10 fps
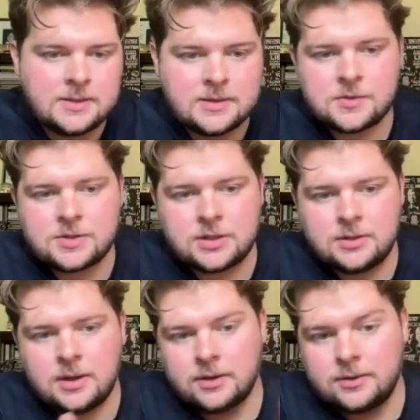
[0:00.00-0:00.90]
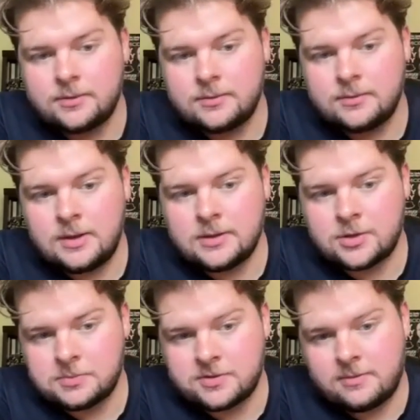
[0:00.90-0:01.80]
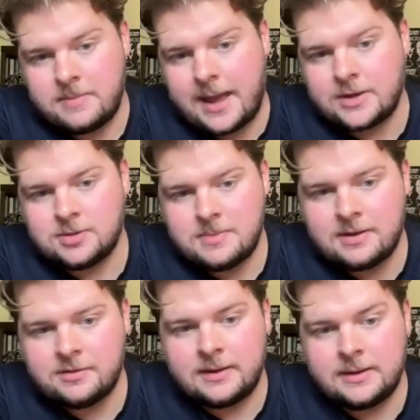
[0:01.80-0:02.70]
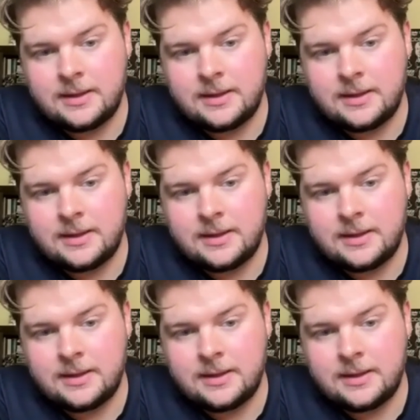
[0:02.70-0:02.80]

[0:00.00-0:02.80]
This was a, a in terms of the match, the main event,